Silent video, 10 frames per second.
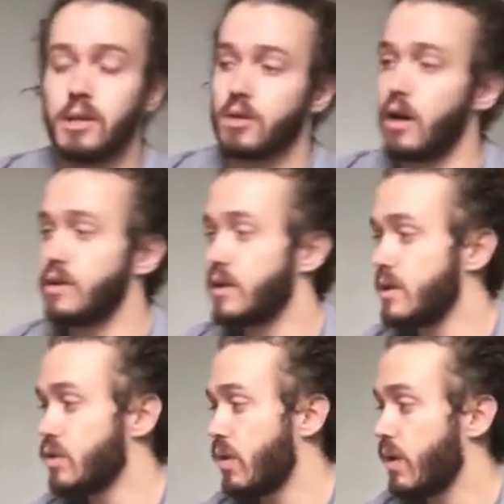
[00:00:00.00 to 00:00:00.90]
strides
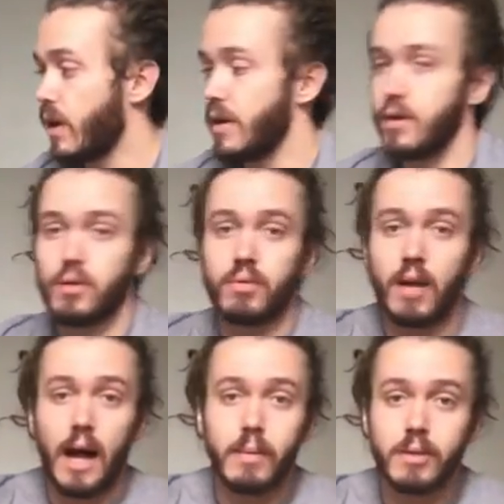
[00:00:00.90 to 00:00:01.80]
in, so I'll kind of do
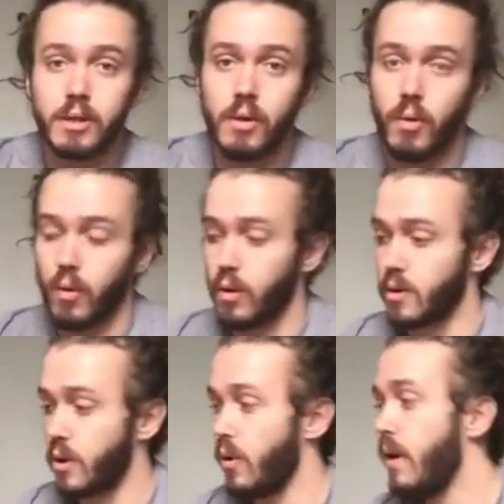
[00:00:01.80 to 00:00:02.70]
laps, or
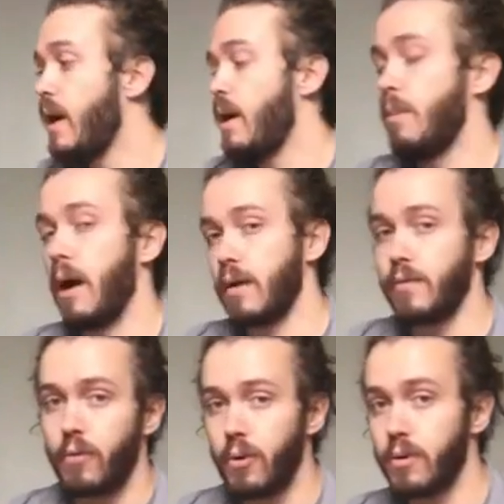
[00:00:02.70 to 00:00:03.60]
I'll go back
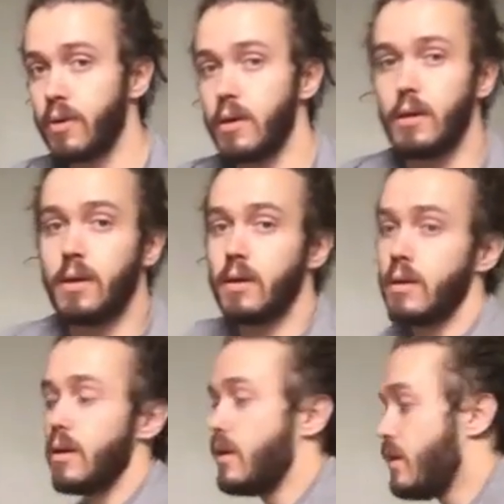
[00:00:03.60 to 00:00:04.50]
and forth, and
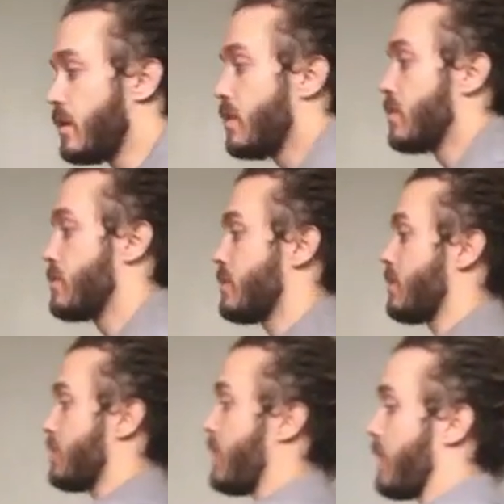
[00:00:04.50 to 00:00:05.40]
then so
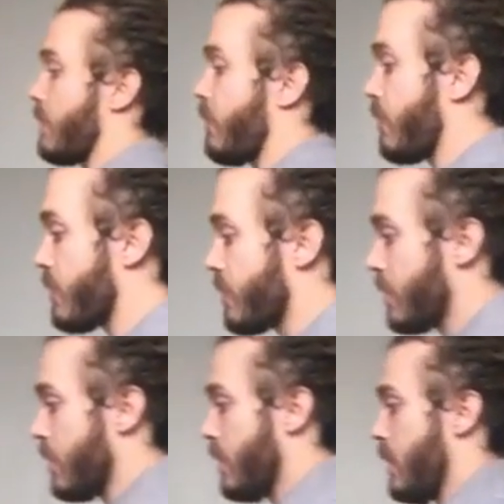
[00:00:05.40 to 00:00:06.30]
I'll go back and forth,
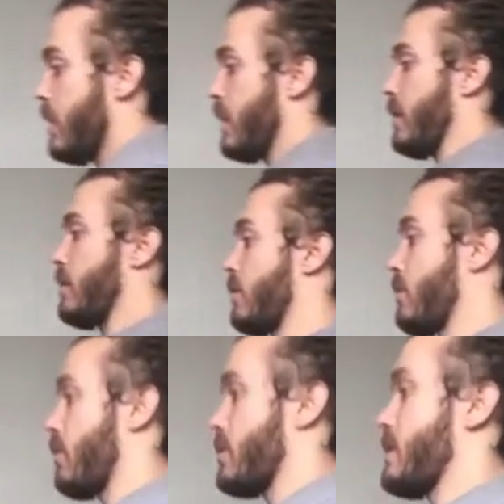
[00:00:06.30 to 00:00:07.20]
and then I'll
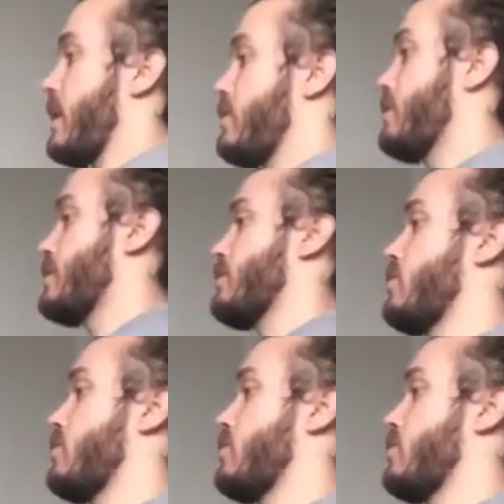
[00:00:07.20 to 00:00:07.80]
crawl sideways